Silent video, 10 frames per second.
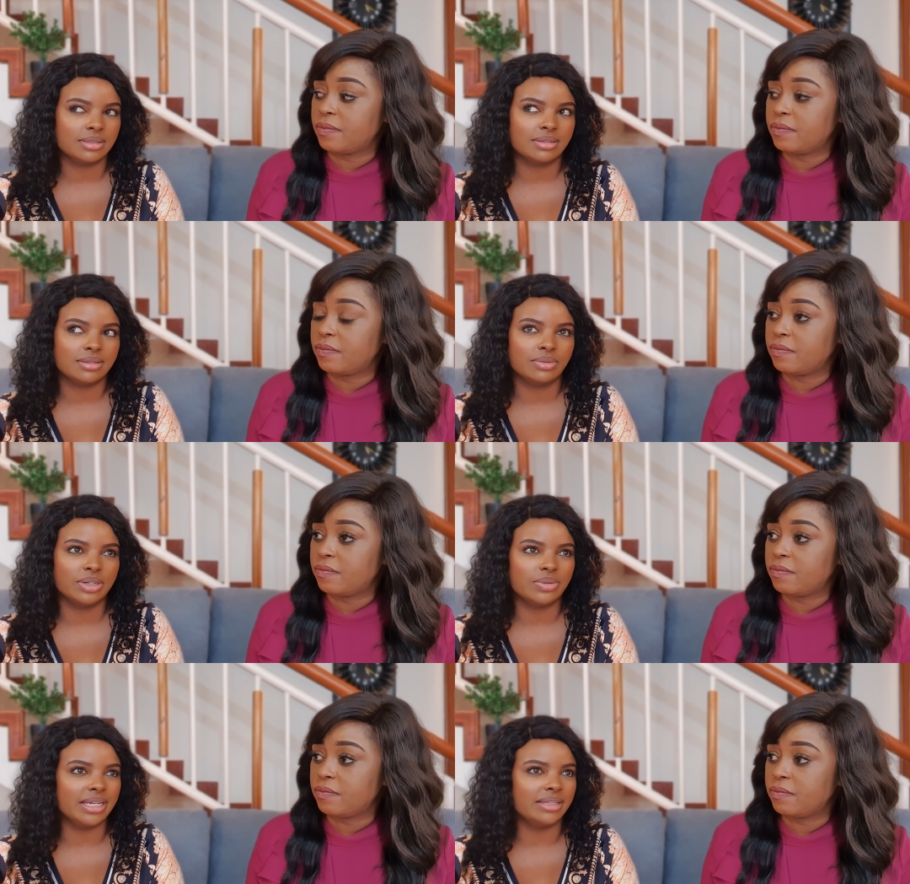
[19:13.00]
Speaker 1: when
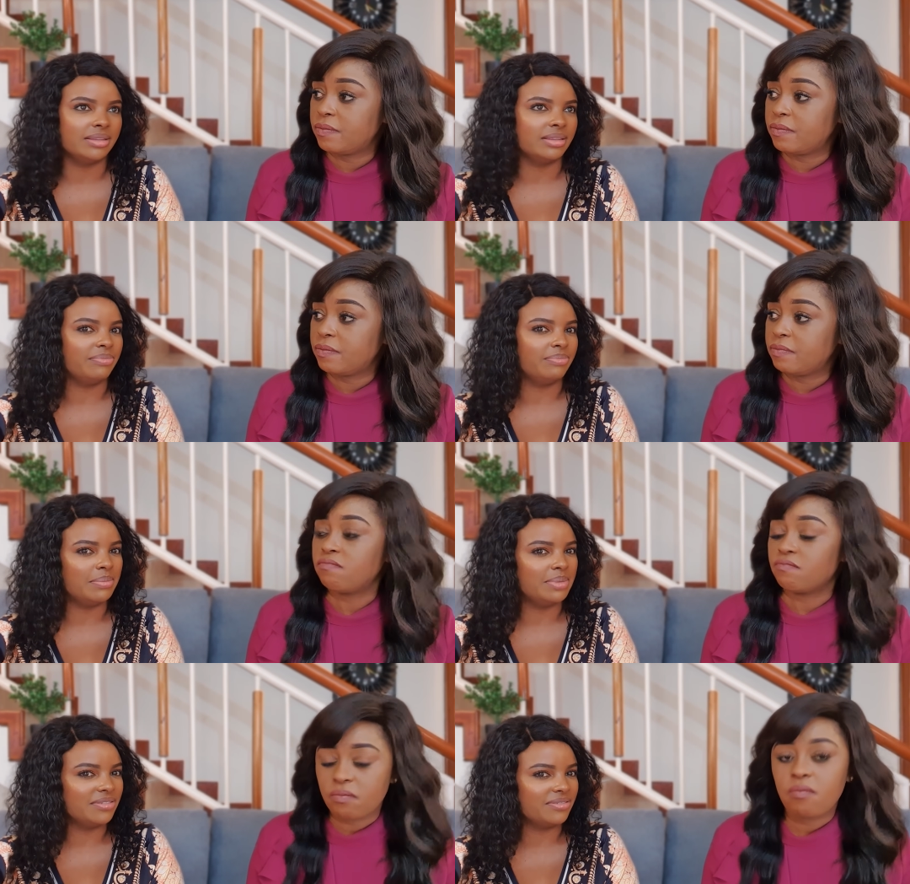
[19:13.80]
you're in the
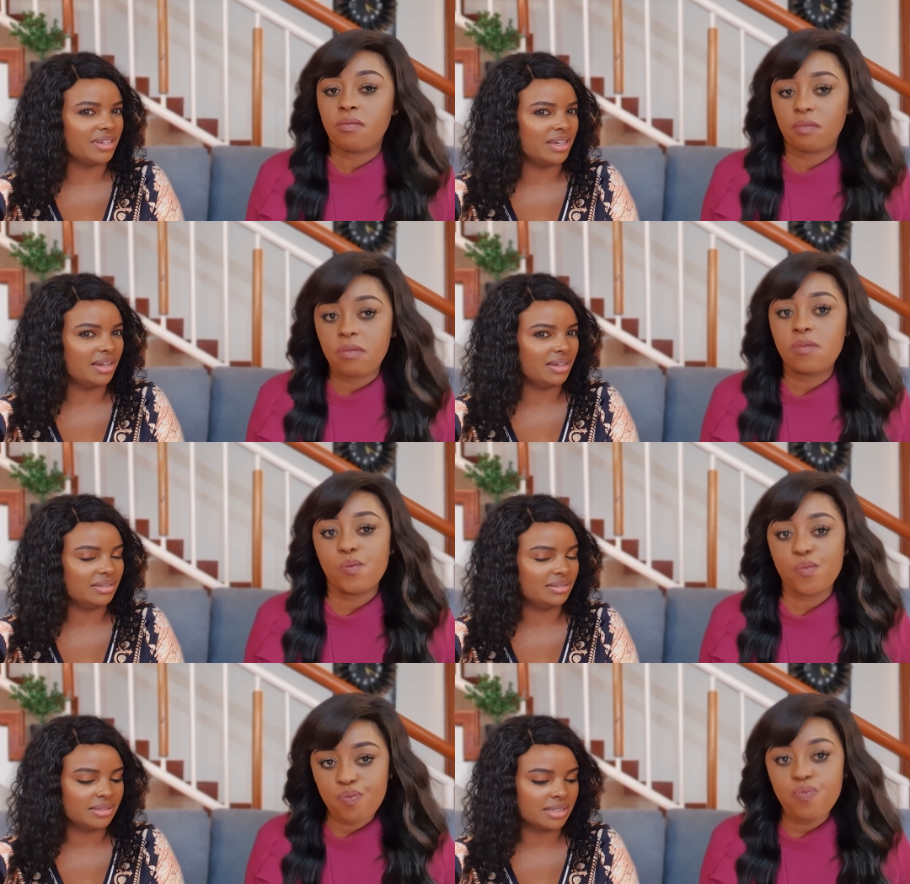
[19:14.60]
public figure
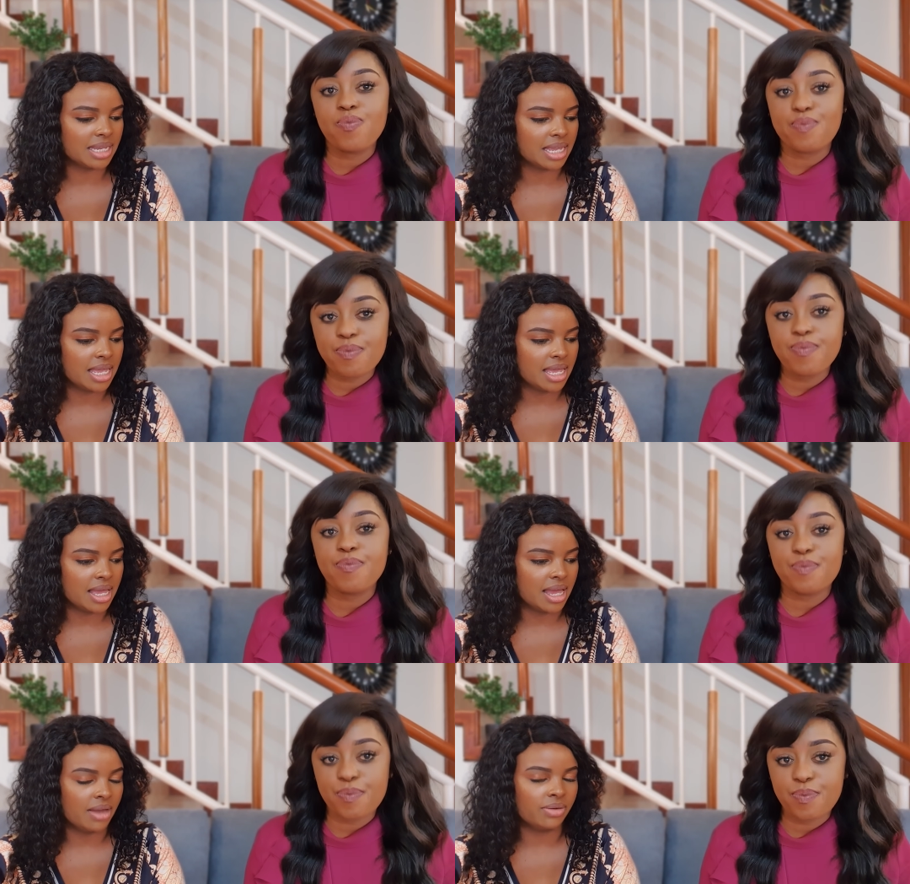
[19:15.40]
mm
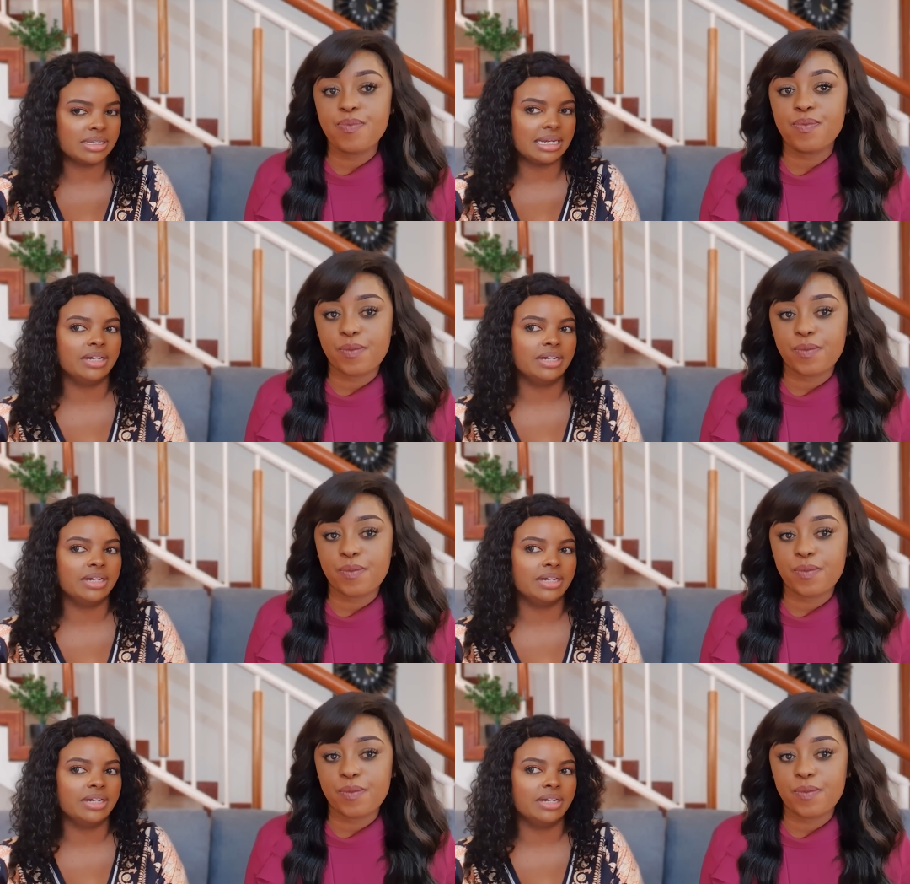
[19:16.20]
because mm -hmm.